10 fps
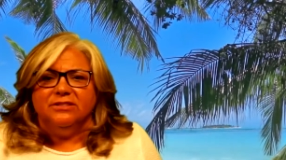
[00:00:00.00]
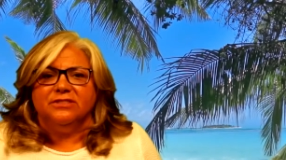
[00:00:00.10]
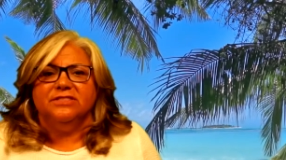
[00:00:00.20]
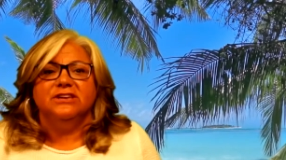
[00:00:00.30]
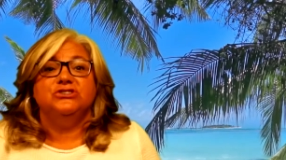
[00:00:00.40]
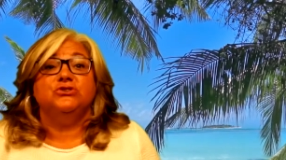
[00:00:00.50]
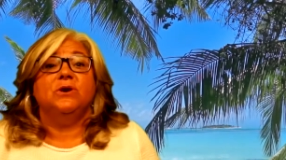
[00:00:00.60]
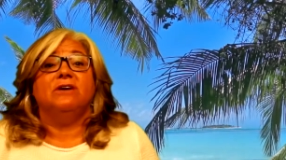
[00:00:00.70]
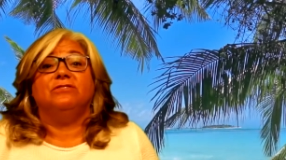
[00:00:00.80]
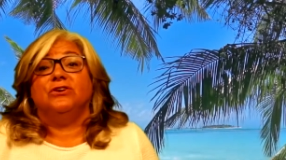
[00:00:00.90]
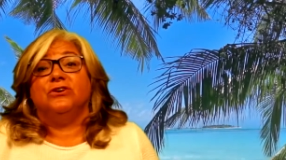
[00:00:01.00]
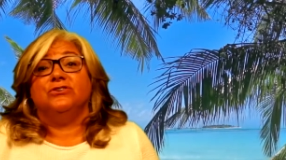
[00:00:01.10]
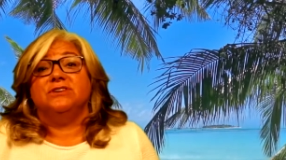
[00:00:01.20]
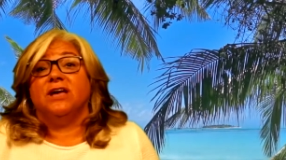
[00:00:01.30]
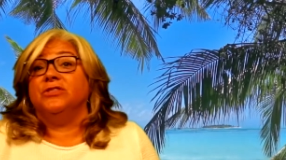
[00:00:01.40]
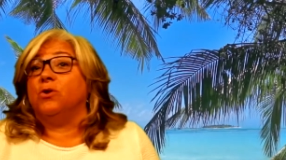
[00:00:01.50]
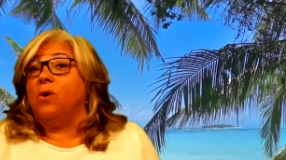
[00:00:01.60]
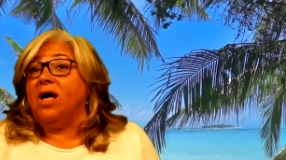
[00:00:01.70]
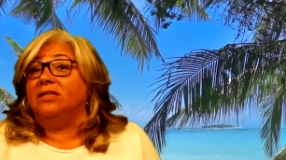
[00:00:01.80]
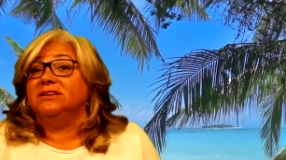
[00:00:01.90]
the things you have learned and the
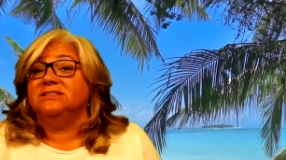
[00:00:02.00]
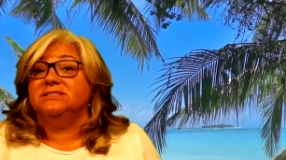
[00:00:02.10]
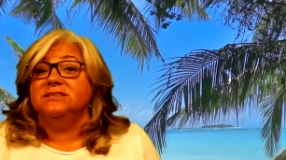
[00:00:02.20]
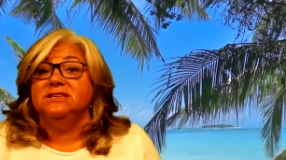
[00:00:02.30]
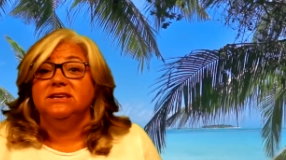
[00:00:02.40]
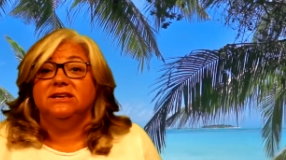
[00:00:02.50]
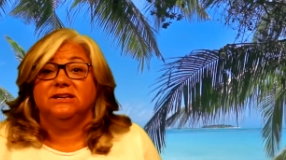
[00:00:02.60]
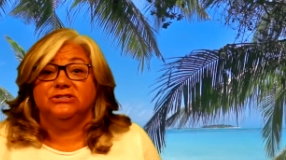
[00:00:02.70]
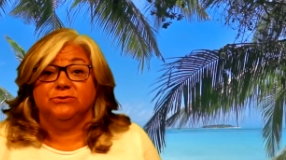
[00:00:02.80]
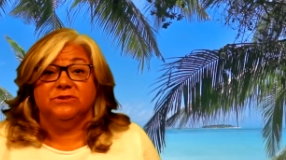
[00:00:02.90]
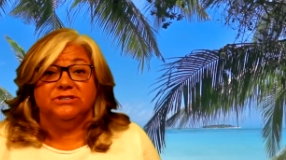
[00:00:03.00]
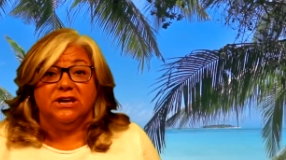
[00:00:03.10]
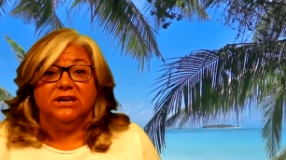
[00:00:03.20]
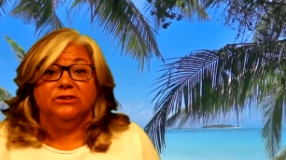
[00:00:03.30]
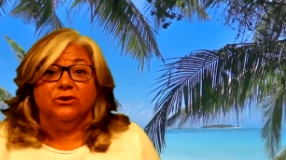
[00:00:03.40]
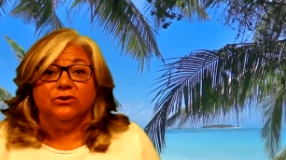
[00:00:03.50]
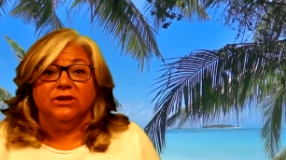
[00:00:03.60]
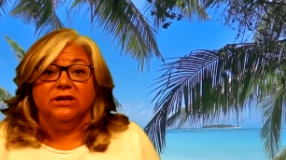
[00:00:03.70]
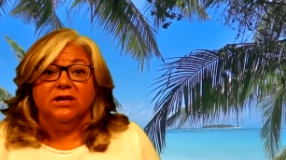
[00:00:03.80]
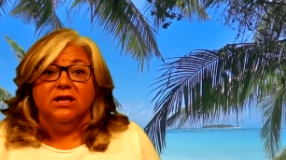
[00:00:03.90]
qualities needed to retain
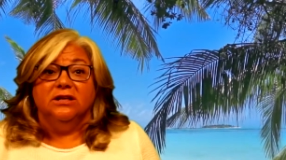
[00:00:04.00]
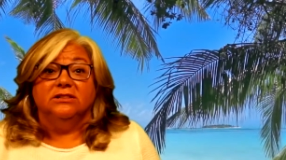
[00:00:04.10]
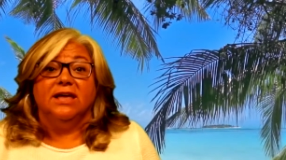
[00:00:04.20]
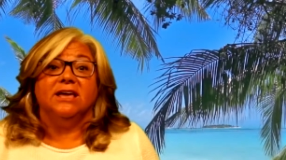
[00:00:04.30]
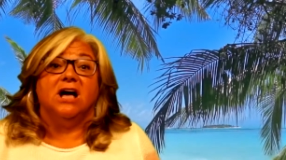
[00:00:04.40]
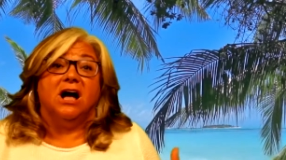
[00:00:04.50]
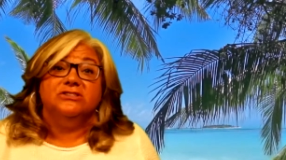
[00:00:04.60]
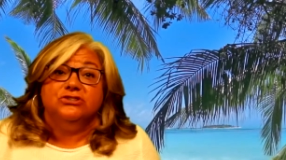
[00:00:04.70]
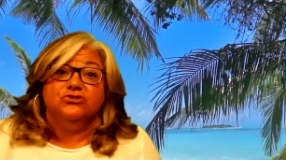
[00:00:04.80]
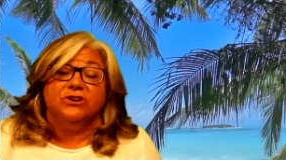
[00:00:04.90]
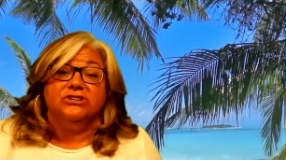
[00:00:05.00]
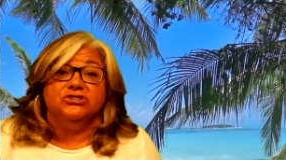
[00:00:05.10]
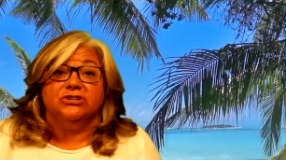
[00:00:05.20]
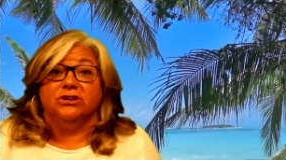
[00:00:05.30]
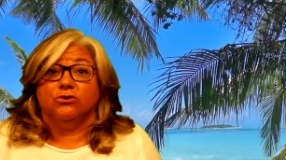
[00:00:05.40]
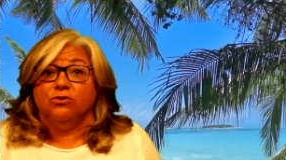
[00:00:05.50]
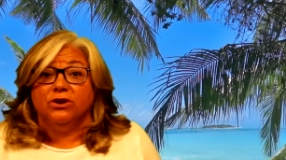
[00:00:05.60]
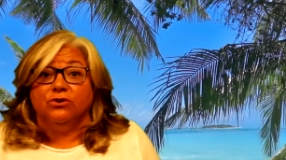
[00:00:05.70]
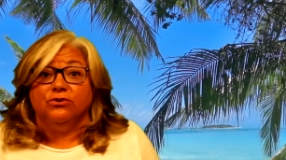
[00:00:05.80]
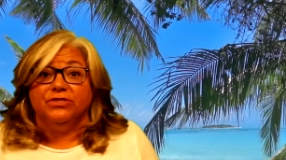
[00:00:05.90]
learning, like concentration and
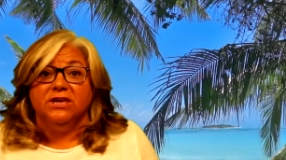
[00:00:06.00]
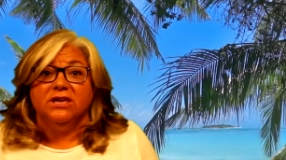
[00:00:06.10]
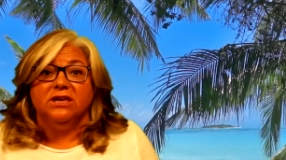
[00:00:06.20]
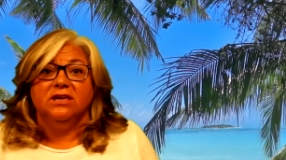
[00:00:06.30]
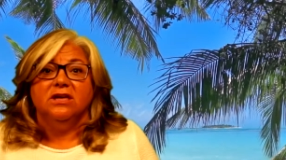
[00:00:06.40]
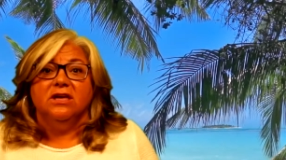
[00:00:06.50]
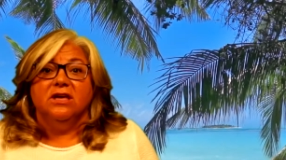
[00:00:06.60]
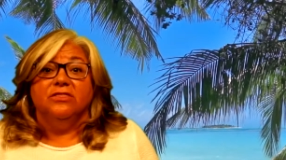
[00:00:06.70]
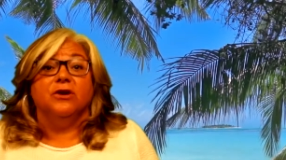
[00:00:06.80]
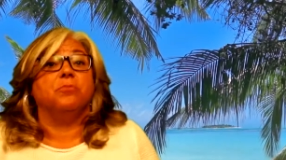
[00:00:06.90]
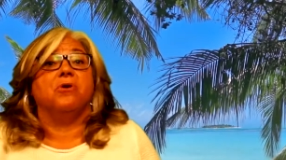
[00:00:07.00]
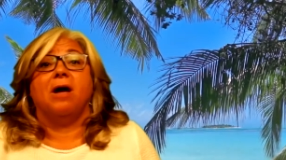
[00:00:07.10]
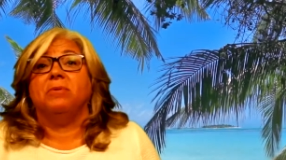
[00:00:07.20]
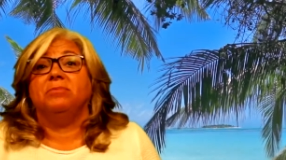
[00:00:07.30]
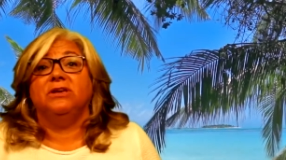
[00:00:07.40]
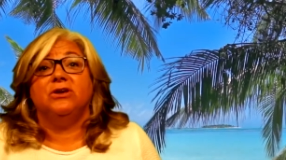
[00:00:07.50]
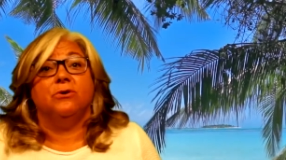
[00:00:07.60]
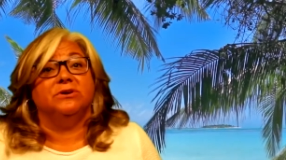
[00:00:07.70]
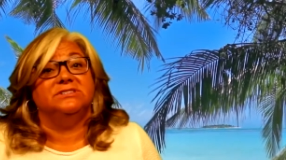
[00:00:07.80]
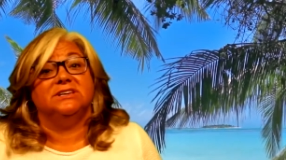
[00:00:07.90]
critical thinking, they're probably
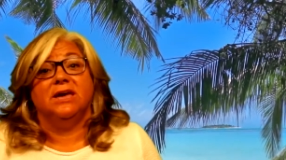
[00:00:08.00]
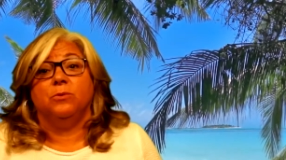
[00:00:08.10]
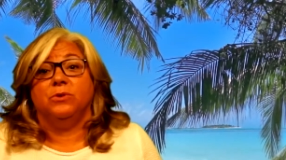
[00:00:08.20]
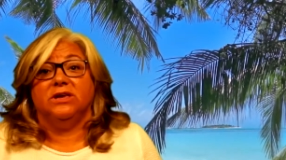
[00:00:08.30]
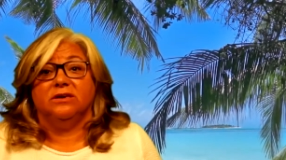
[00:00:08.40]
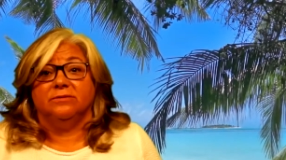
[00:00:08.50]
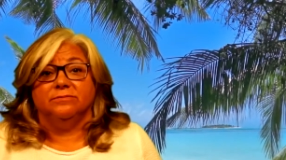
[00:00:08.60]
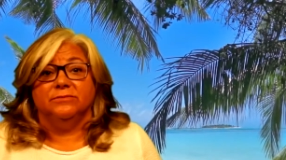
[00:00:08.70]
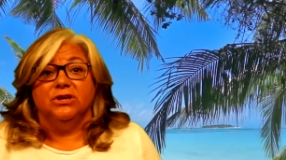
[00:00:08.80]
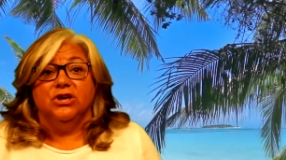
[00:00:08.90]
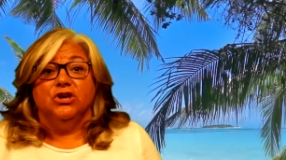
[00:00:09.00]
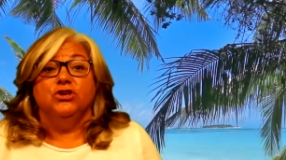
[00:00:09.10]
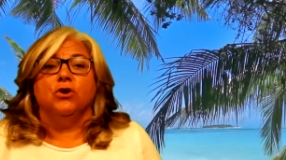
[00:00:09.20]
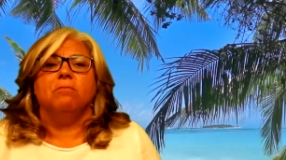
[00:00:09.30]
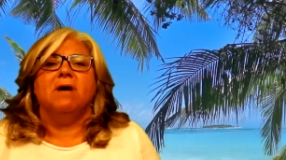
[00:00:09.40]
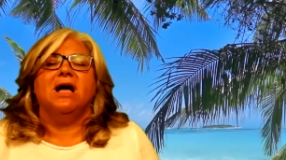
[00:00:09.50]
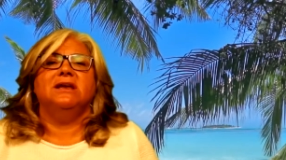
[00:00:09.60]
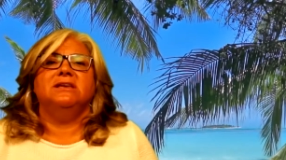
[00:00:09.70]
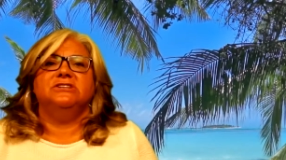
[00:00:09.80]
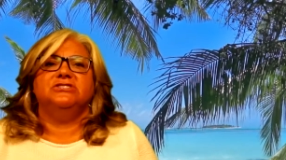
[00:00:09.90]
going to get weak. Your
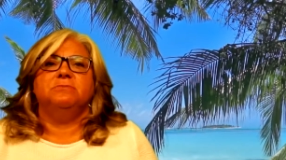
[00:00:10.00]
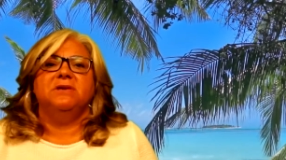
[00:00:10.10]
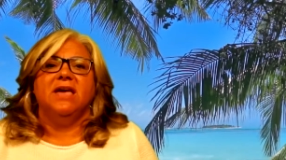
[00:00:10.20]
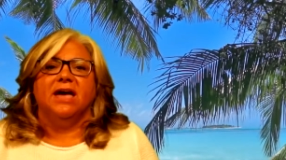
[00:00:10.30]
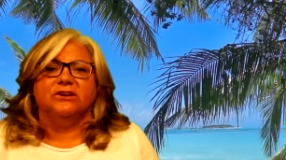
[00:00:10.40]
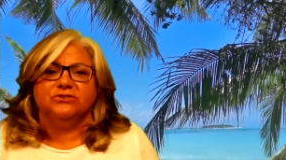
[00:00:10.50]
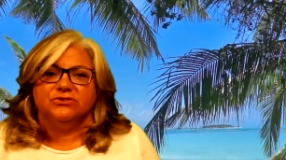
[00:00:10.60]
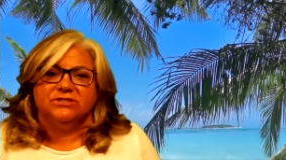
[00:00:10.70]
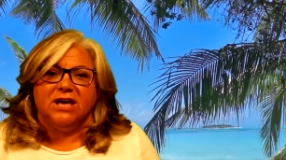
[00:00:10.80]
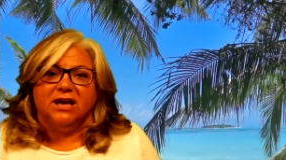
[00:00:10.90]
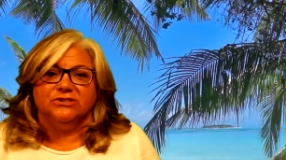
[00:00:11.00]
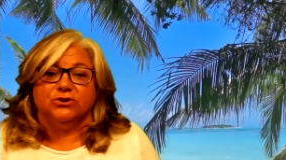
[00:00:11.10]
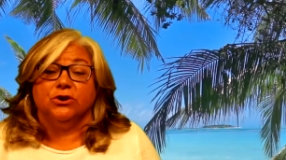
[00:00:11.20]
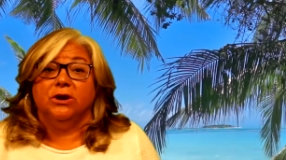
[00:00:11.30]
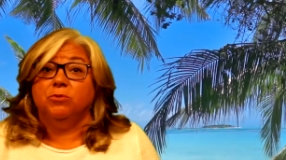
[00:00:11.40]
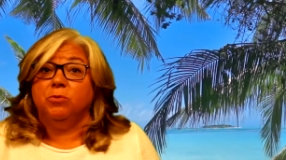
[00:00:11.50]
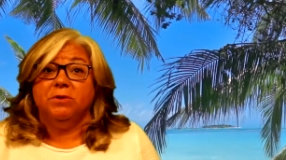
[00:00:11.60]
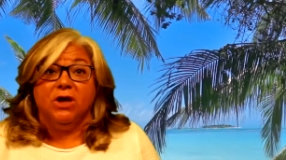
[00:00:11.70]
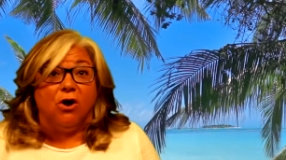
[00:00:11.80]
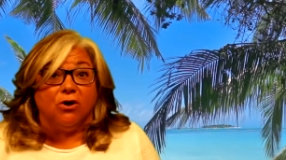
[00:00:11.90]
mind needs to be exercised or it will
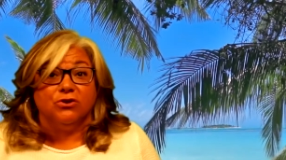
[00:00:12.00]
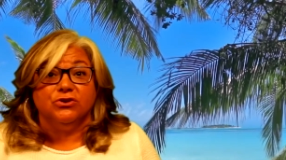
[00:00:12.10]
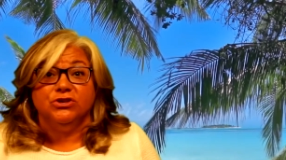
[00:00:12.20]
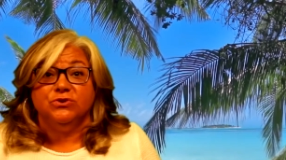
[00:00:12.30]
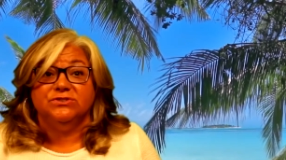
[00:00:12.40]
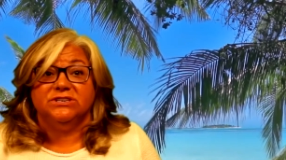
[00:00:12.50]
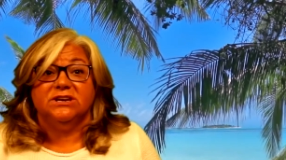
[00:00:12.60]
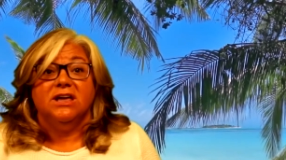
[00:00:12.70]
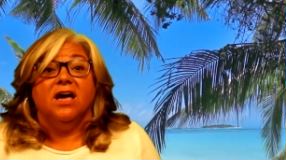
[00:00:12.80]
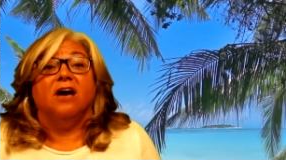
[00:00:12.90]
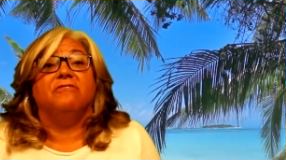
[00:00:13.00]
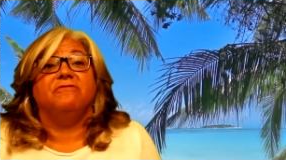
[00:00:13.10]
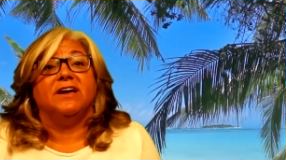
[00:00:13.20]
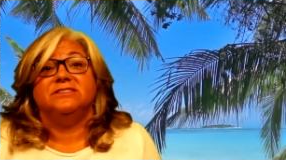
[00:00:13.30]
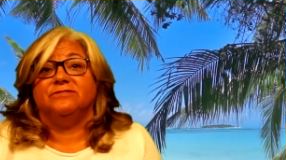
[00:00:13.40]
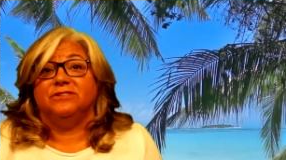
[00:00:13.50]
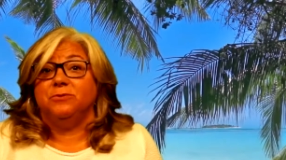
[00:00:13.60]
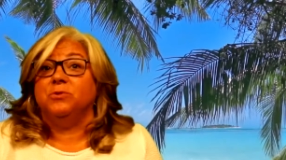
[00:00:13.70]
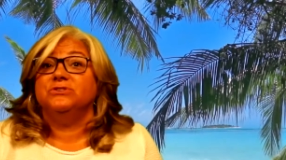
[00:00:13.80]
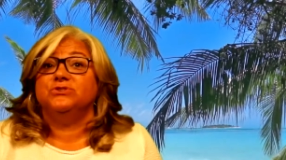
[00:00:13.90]
be harder to use it
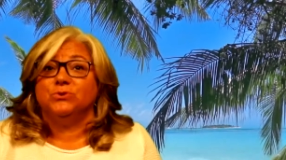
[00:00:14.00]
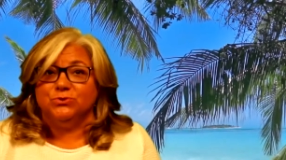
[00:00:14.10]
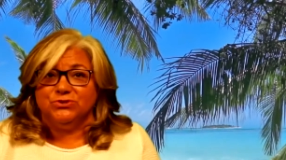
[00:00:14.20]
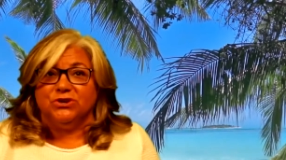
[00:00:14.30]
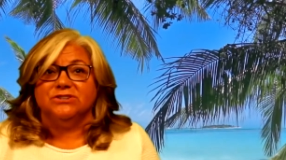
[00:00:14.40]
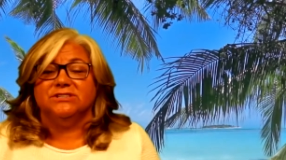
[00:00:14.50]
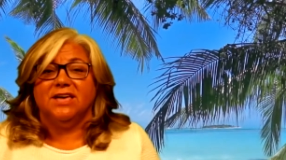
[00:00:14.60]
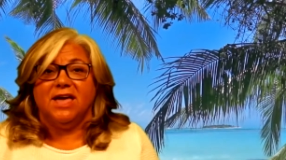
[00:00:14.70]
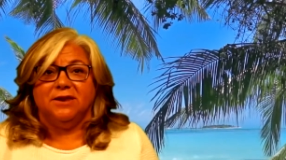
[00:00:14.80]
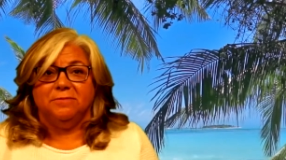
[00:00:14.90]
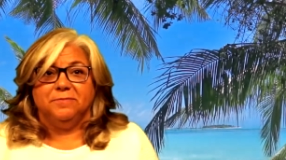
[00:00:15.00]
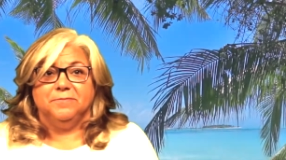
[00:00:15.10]
effectively once school starts again.